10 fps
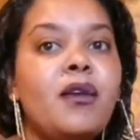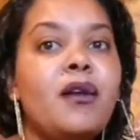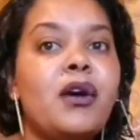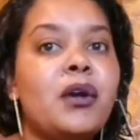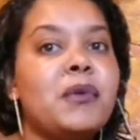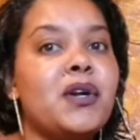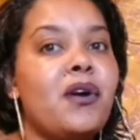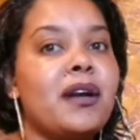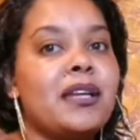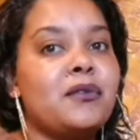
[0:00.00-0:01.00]
okay, we
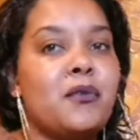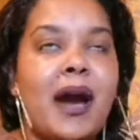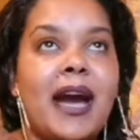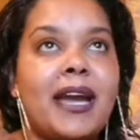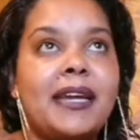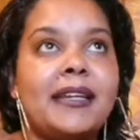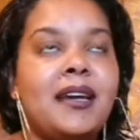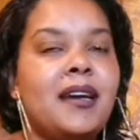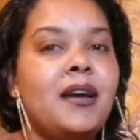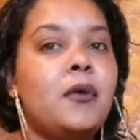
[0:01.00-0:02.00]
can't get wine,
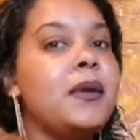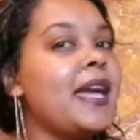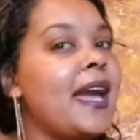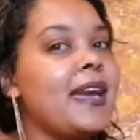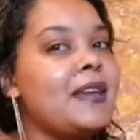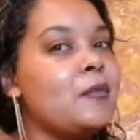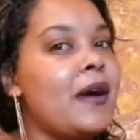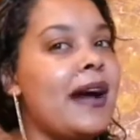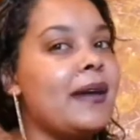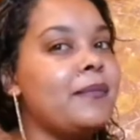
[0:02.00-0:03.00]

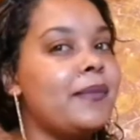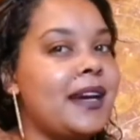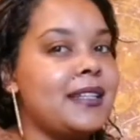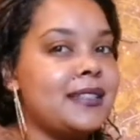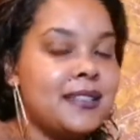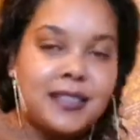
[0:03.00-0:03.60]
but